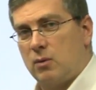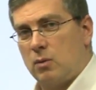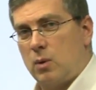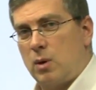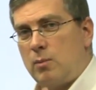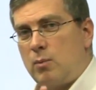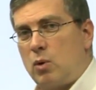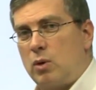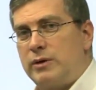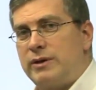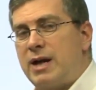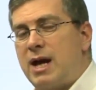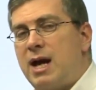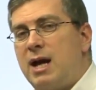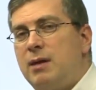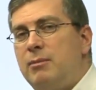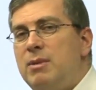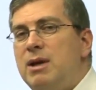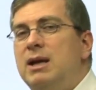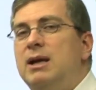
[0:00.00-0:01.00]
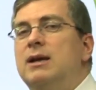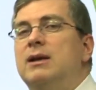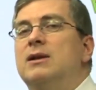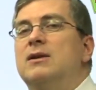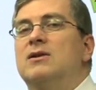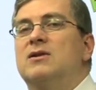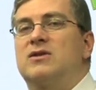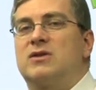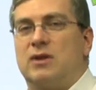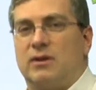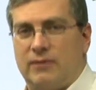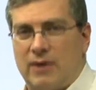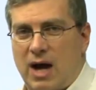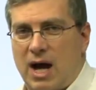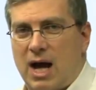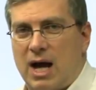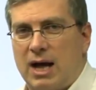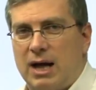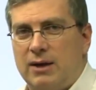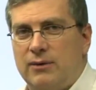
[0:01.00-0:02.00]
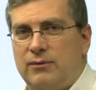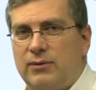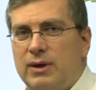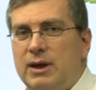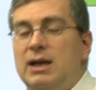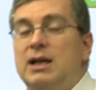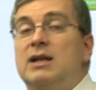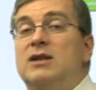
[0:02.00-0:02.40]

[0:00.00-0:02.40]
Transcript: One more time, survive.